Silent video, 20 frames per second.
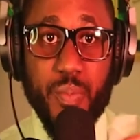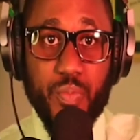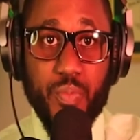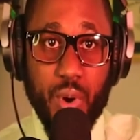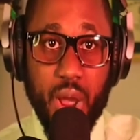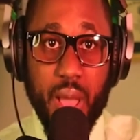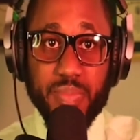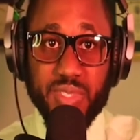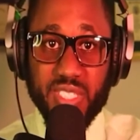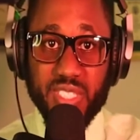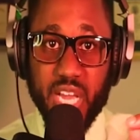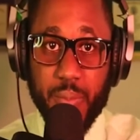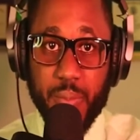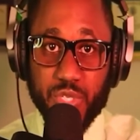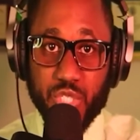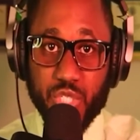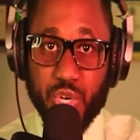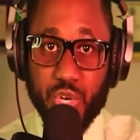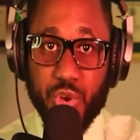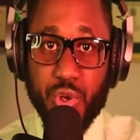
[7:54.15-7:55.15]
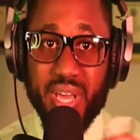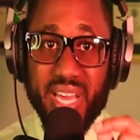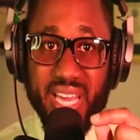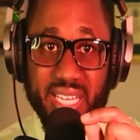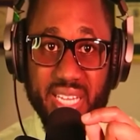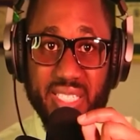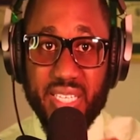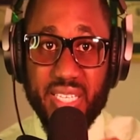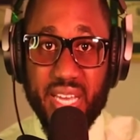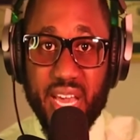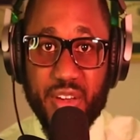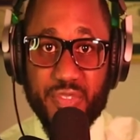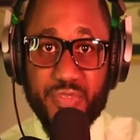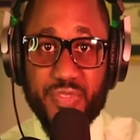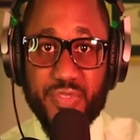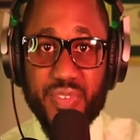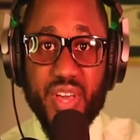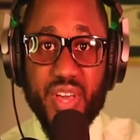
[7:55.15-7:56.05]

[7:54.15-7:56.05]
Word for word: Prime Cybersecurity E T F.